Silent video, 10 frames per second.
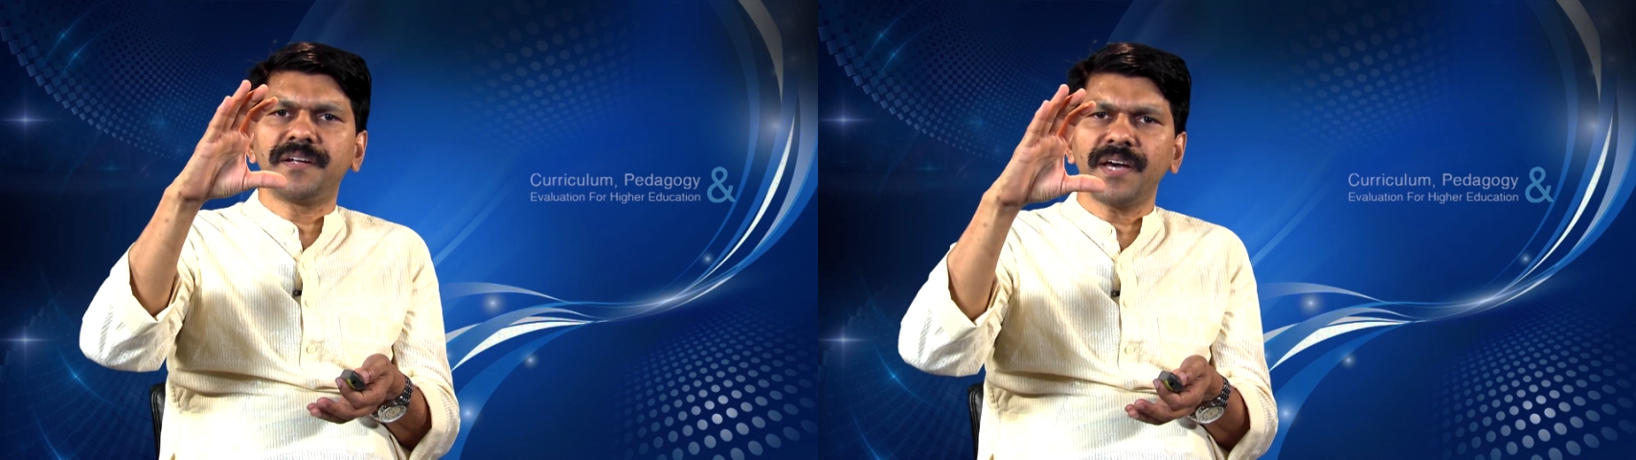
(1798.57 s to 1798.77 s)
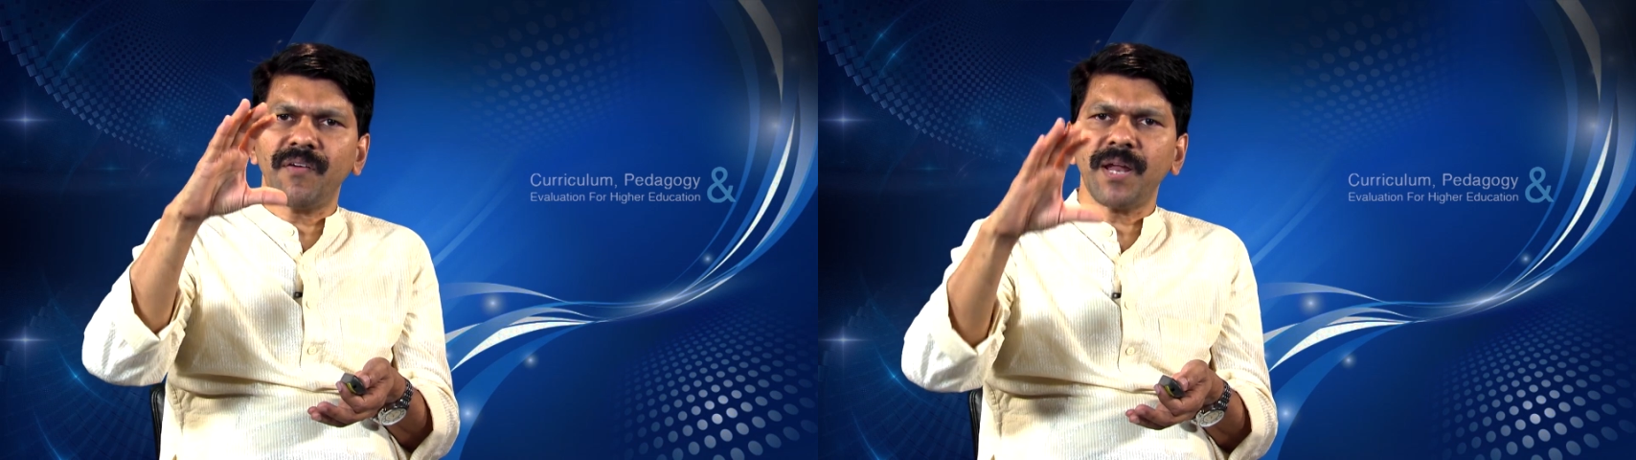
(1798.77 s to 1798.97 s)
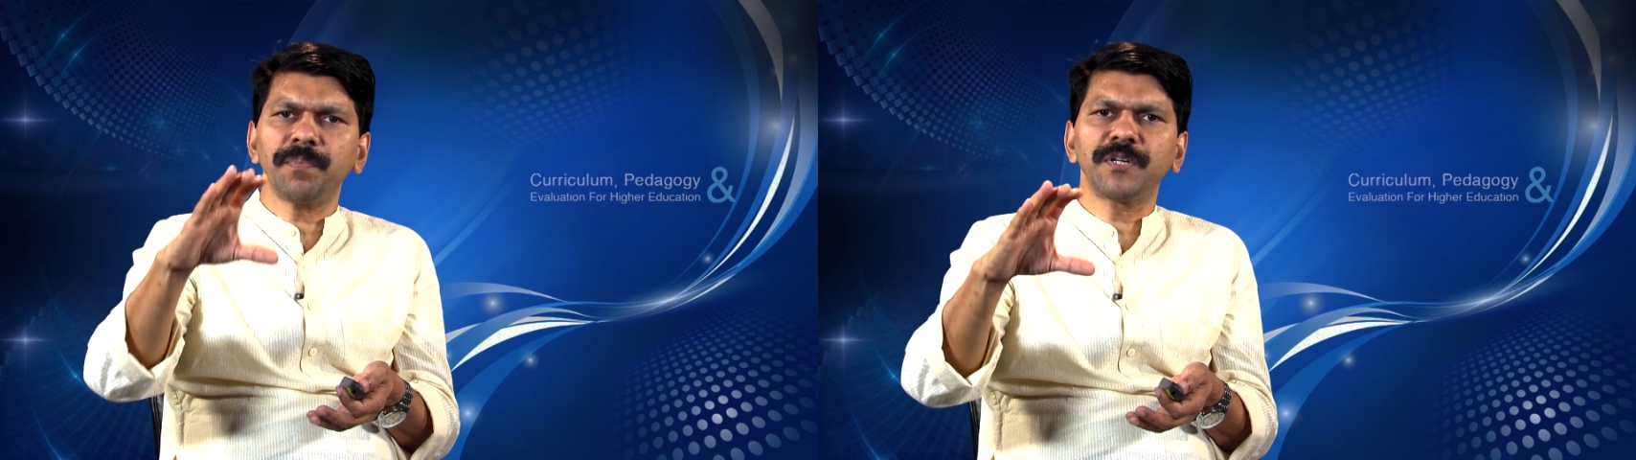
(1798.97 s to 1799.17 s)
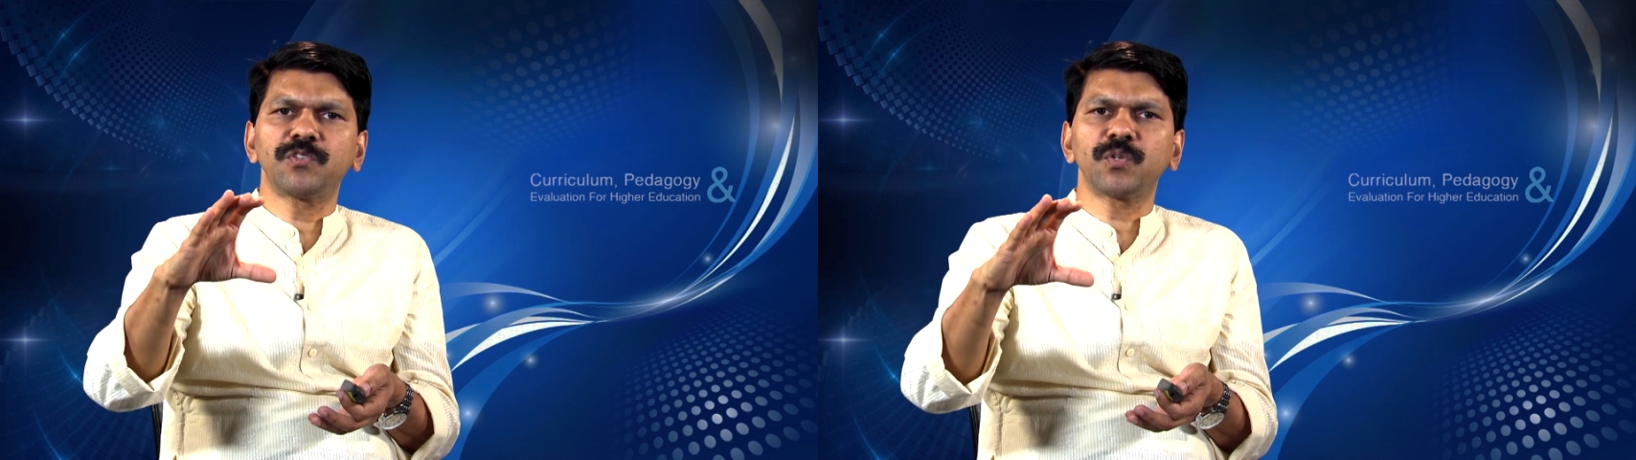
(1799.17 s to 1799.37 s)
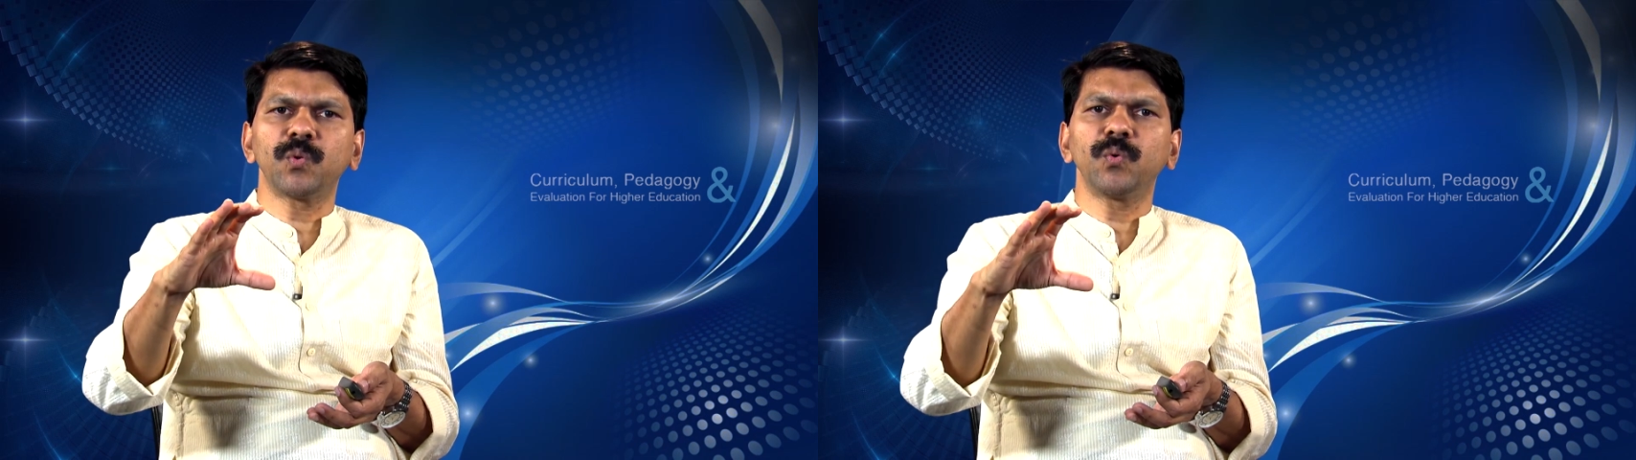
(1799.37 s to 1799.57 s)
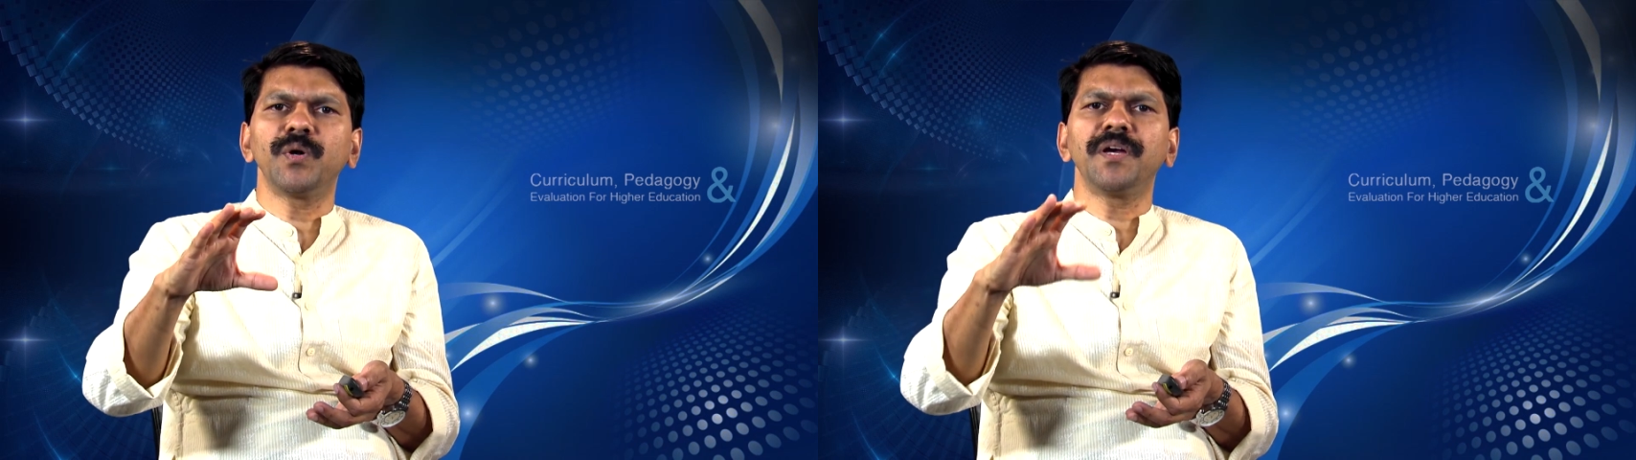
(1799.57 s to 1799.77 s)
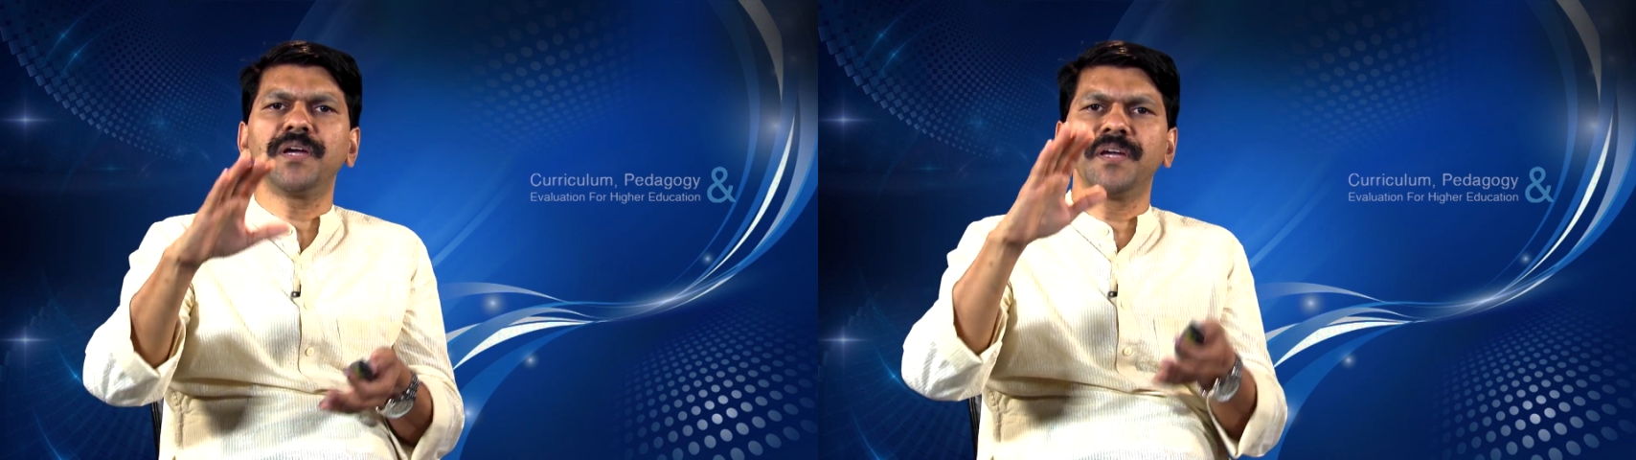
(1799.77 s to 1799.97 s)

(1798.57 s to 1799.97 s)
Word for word: developed through